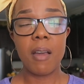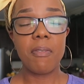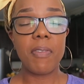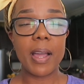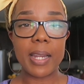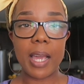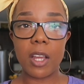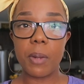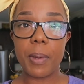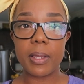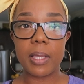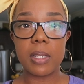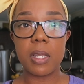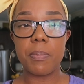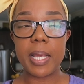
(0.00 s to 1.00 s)
find out
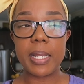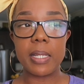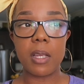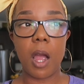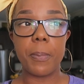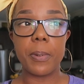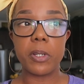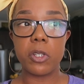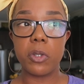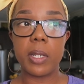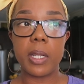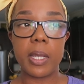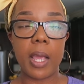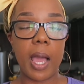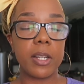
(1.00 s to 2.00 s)
about this amazing
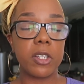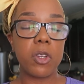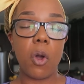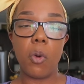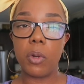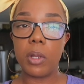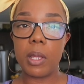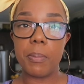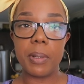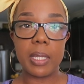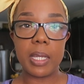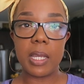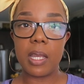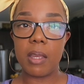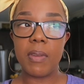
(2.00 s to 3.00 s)
opportunity I totally
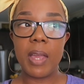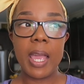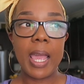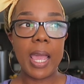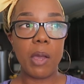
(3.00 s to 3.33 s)
believe